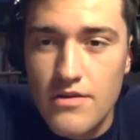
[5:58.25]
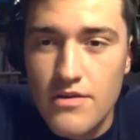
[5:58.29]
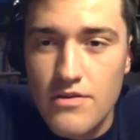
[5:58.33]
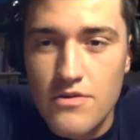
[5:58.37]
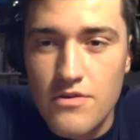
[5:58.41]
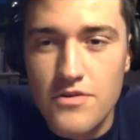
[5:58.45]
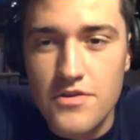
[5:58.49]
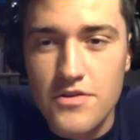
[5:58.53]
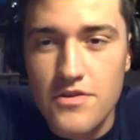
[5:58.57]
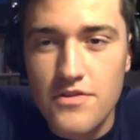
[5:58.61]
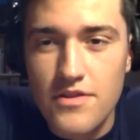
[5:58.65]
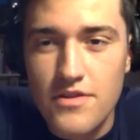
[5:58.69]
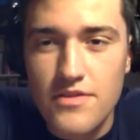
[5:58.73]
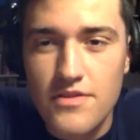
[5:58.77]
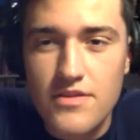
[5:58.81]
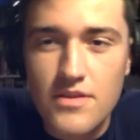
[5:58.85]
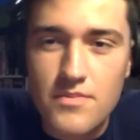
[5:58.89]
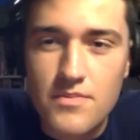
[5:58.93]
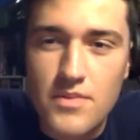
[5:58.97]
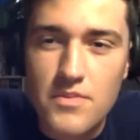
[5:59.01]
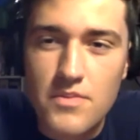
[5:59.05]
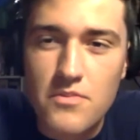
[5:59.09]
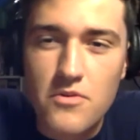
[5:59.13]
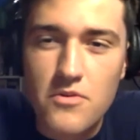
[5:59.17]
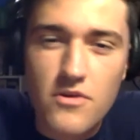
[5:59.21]
Or do you think they'd
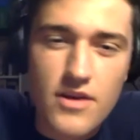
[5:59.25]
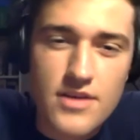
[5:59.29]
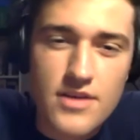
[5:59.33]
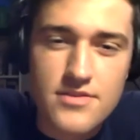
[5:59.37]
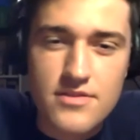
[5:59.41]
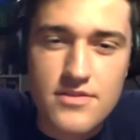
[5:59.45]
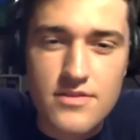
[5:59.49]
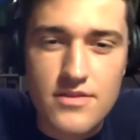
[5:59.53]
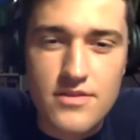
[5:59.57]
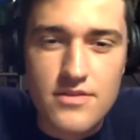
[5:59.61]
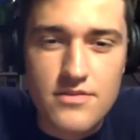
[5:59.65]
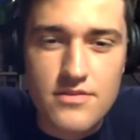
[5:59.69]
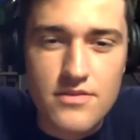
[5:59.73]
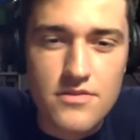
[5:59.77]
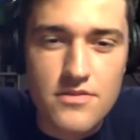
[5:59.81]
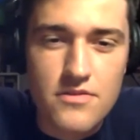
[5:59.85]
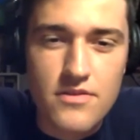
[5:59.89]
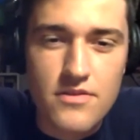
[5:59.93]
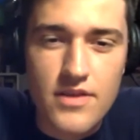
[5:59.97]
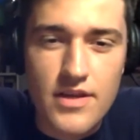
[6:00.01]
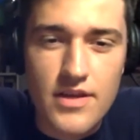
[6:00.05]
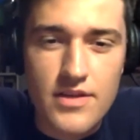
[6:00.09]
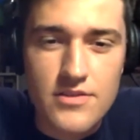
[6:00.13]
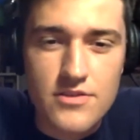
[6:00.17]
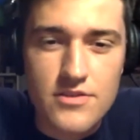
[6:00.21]
be more hesitant to do
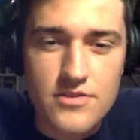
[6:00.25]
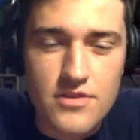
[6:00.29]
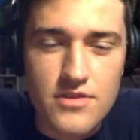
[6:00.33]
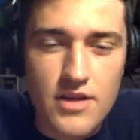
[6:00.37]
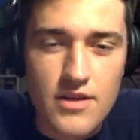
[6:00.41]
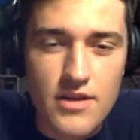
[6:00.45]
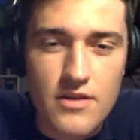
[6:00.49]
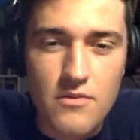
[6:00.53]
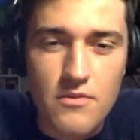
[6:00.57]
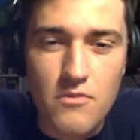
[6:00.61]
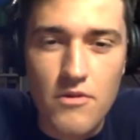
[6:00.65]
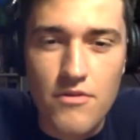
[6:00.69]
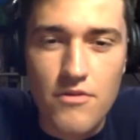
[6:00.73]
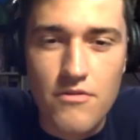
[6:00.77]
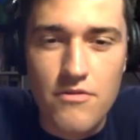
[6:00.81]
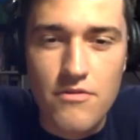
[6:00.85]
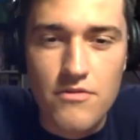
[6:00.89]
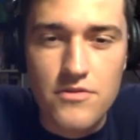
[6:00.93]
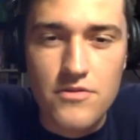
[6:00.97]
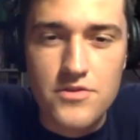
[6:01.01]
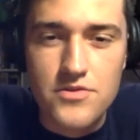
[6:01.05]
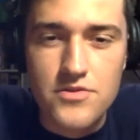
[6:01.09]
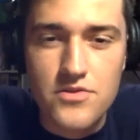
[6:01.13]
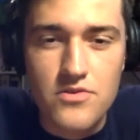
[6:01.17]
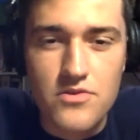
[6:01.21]
that and just kind of weather the
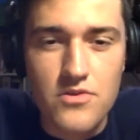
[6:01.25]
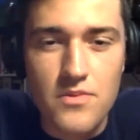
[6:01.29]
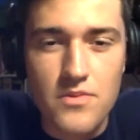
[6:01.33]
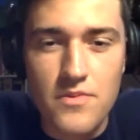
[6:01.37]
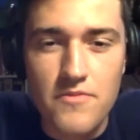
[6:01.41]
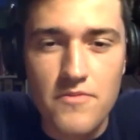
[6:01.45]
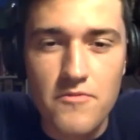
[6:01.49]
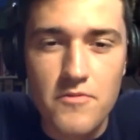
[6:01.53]
storm if